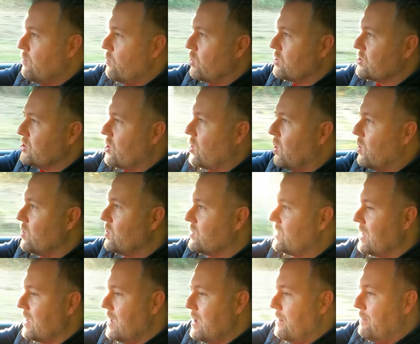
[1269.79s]
what's
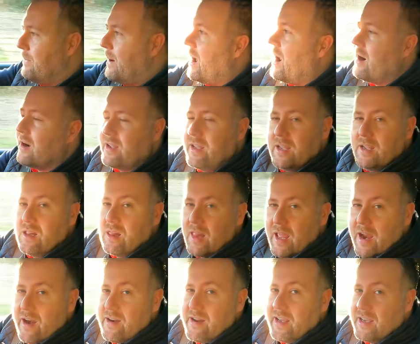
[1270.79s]
called parking
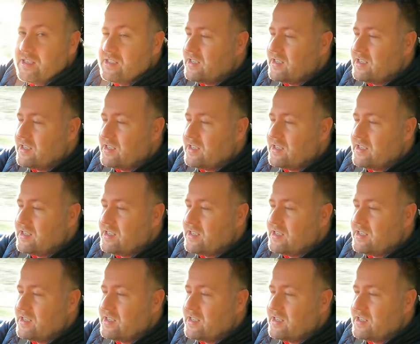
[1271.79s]
learning